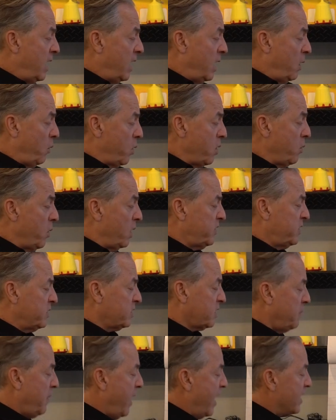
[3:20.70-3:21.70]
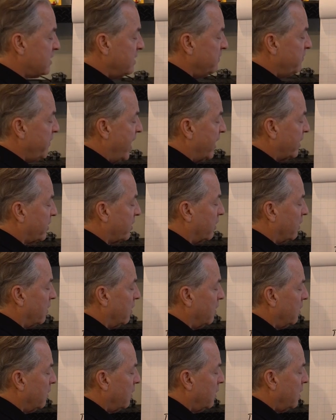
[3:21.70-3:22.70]
We want this capacity
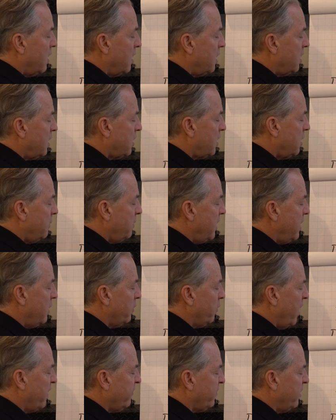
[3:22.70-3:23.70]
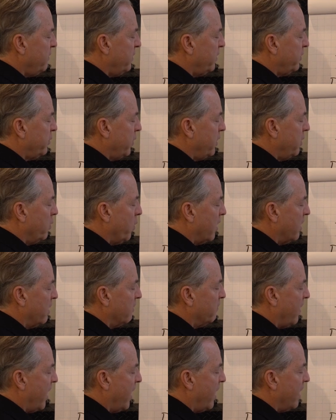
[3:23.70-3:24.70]
factor to be roughly between 1 and
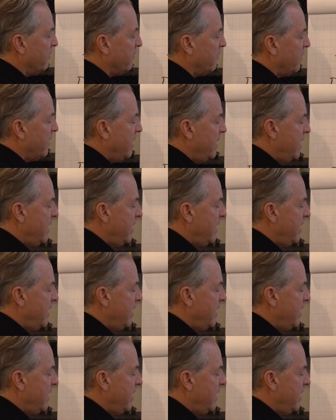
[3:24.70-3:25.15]
5.